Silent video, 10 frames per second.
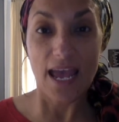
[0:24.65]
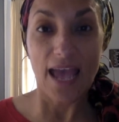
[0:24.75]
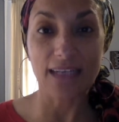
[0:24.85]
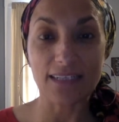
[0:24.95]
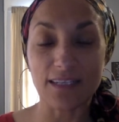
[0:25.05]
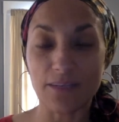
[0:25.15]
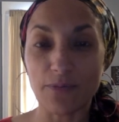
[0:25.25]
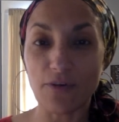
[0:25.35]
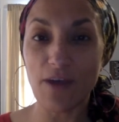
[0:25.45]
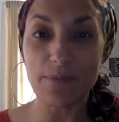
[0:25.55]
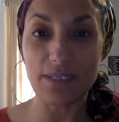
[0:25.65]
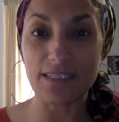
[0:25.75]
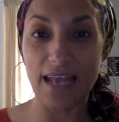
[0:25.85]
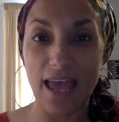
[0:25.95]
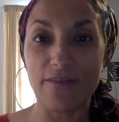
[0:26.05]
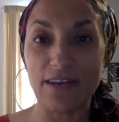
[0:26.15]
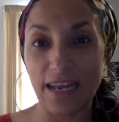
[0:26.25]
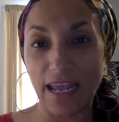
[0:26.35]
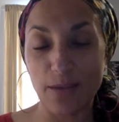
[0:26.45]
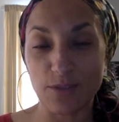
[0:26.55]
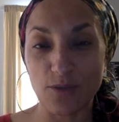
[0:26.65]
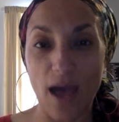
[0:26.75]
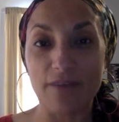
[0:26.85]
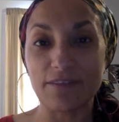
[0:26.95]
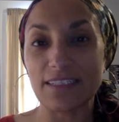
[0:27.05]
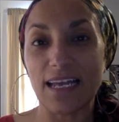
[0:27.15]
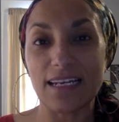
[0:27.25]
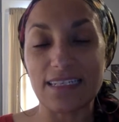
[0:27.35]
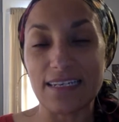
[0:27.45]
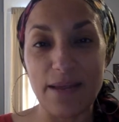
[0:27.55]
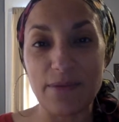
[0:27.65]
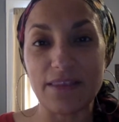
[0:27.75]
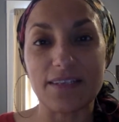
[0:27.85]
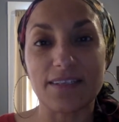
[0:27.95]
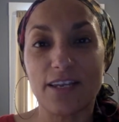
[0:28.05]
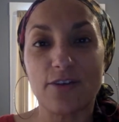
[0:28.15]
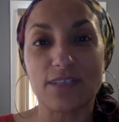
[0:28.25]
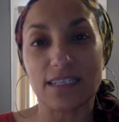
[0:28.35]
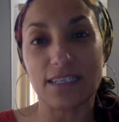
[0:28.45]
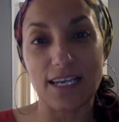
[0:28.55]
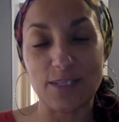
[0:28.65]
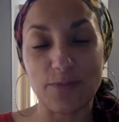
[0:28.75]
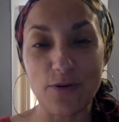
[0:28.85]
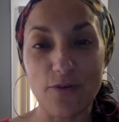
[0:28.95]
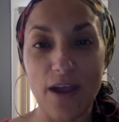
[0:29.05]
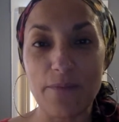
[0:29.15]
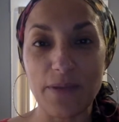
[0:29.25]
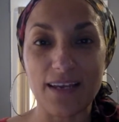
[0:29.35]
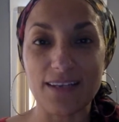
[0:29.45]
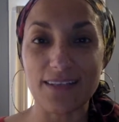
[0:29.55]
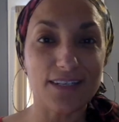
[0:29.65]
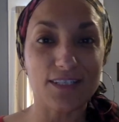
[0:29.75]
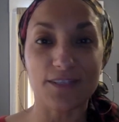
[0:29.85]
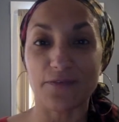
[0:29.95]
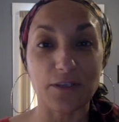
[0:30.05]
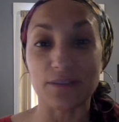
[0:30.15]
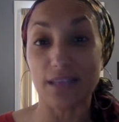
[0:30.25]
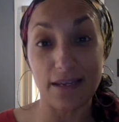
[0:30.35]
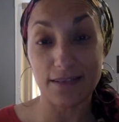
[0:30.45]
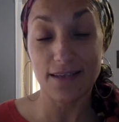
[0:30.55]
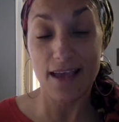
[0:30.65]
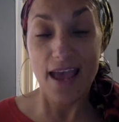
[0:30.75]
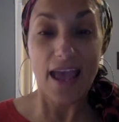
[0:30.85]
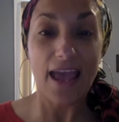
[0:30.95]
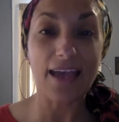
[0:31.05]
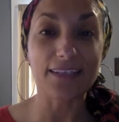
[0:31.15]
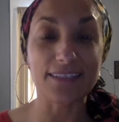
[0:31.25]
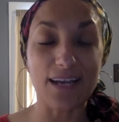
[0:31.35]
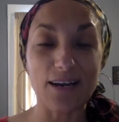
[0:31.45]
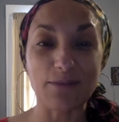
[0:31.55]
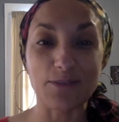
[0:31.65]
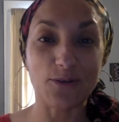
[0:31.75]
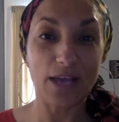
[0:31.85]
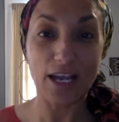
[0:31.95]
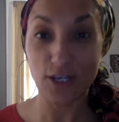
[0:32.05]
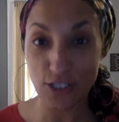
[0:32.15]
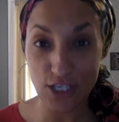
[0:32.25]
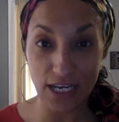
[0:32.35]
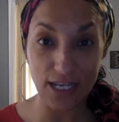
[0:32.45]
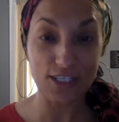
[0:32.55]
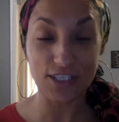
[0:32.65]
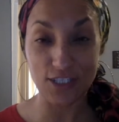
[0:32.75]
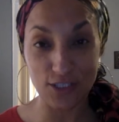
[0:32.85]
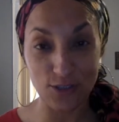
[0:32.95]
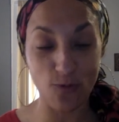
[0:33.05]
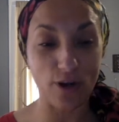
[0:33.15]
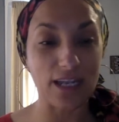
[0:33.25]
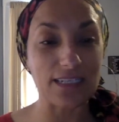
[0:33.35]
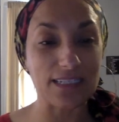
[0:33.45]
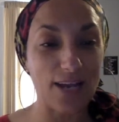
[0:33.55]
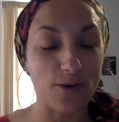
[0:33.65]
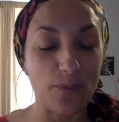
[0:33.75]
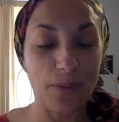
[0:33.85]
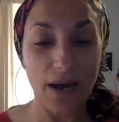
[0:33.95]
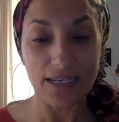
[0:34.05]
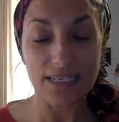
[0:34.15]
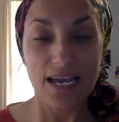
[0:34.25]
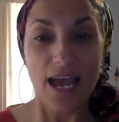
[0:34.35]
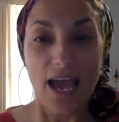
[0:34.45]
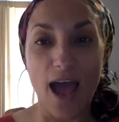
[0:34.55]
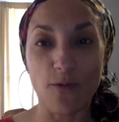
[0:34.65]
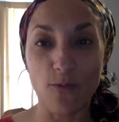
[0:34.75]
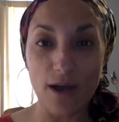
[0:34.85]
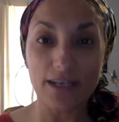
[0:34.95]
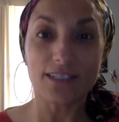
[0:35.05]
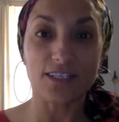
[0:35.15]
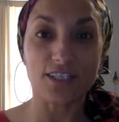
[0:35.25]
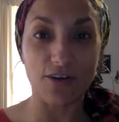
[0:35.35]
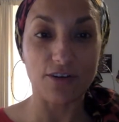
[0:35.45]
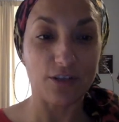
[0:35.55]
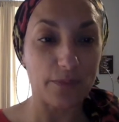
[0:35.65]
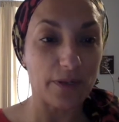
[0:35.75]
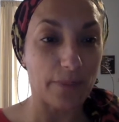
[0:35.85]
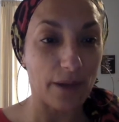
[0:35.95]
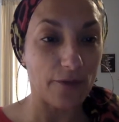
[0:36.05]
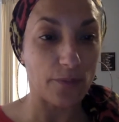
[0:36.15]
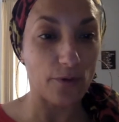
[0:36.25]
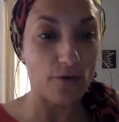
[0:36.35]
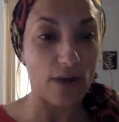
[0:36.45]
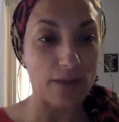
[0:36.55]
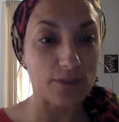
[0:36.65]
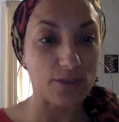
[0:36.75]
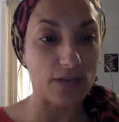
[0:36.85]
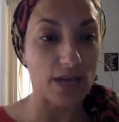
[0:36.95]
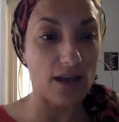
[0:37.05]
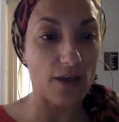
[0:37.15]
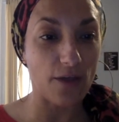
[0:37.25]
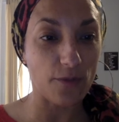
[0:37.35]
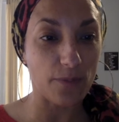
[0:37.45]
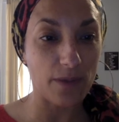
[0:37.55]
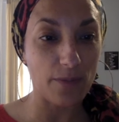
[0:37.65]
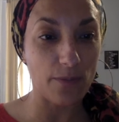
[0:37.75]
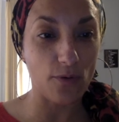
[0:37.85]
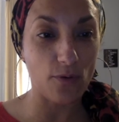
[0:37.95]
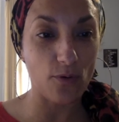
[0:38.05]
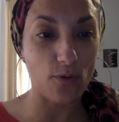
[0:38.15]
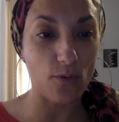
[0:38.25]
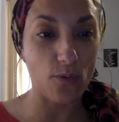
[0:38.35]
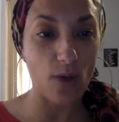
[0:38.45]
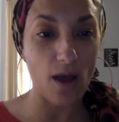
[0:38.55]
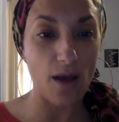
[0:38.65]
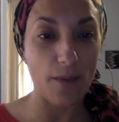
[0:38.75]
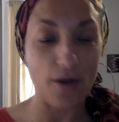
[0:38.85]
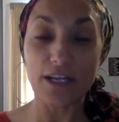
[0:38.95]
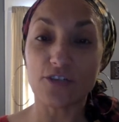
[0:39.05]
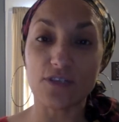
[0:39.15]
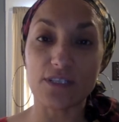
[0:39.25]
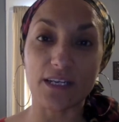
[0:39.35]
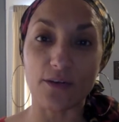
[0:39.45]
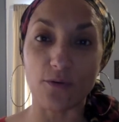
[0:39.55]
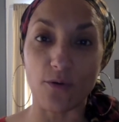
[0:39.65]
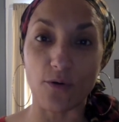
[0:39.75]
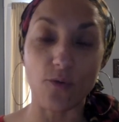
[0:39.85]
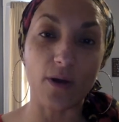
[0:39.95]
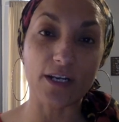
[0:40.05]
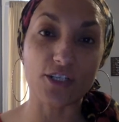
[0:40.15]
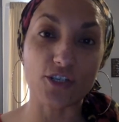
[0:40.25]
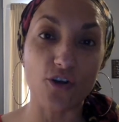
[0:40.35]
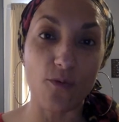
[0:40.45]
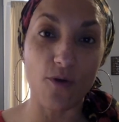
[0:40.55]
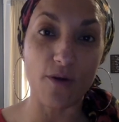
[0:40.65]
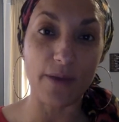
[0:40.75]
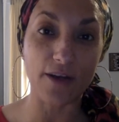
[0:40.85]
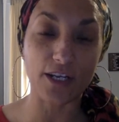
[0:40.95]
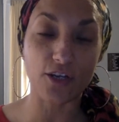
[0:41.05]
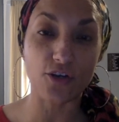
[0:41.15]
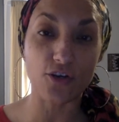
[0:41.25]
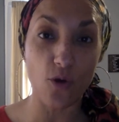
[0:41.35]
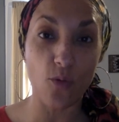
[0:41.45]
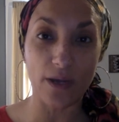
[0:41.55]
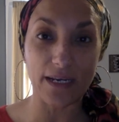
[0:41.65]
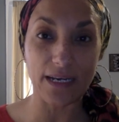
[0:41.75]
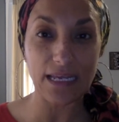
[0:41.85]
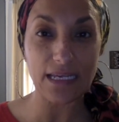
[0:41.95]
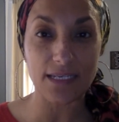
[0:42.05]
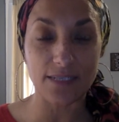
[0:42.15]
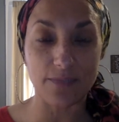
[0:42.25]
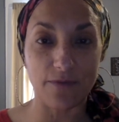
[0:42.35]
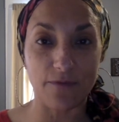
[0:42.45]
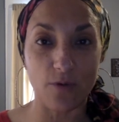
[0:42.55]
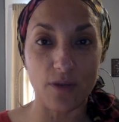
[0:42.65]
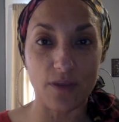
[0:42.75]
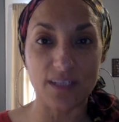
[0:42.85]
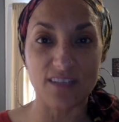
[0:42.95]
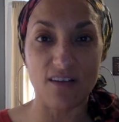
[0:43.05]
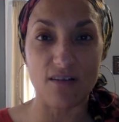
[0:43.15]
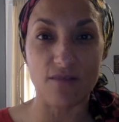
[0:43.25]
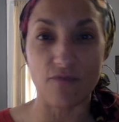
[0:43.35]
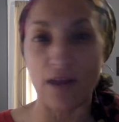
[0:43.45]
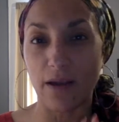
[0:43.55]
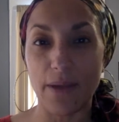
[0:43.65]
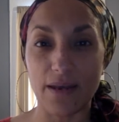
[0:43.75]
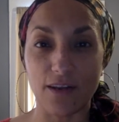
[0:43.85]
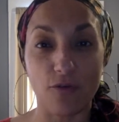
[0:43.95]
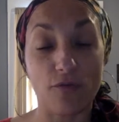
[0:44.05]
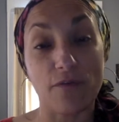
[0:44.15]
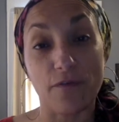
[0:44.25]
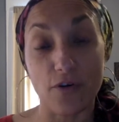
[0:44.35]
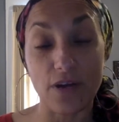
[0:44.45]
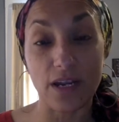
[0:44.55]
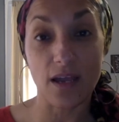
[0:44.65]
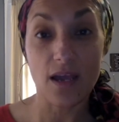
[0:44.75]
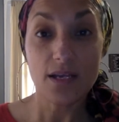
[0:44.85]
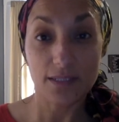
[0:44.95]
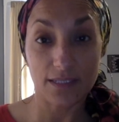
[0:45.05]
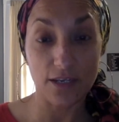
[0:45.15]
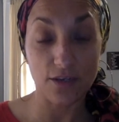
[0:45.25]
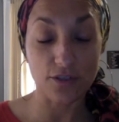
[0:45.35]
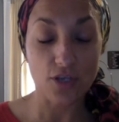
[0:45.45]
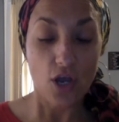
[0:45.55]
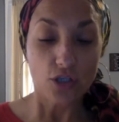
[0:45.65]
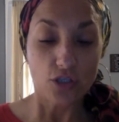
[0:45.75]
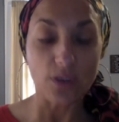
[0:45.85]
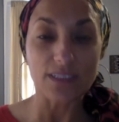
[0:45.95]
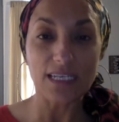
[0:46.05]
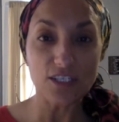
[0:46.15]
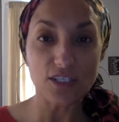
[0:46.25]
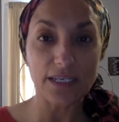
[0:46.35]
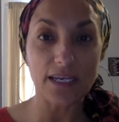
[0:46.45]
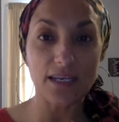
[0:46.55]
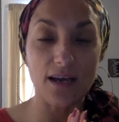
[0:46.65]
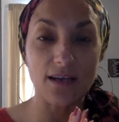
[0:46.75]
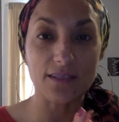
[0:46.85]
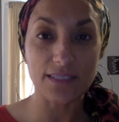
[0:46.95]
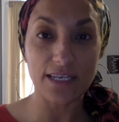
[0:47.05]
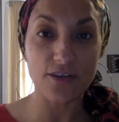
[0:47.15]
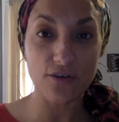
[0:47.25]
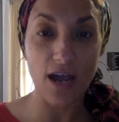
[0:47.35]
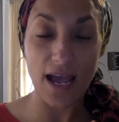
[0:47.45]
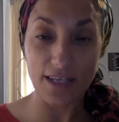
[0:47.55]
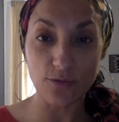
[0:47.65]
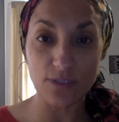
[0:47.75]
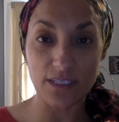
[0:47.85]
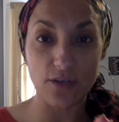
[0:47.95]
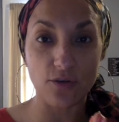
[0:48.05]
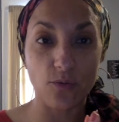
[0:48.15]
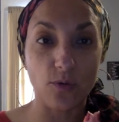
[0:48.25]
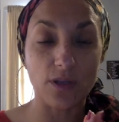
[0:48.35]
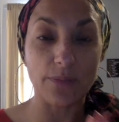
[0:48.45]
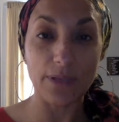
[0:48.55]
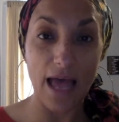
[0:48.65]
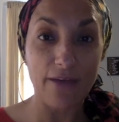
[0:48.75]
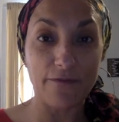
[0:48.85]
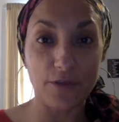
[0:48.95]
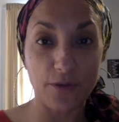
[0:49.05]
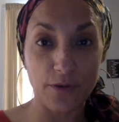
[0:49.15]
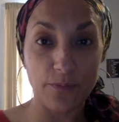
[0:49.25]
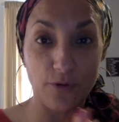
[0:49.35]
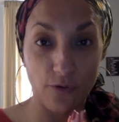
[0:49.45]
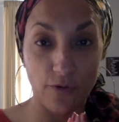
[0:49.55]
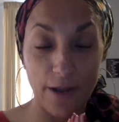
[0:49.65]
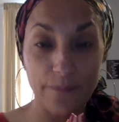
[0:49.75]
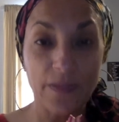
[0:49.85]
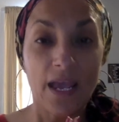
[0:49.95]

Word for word: And the program doesn't have a name, so I've decided to name it the Senior Success Program because that just feels nice. And um, so that could change; it's just a working title. But I wanted to share a little bit about the program so that other people who um, are interested or who wanted to know more about it could know what it is before they start recommending or referring senior seniors. So essentially, a senior, a high school senior, will apply for the program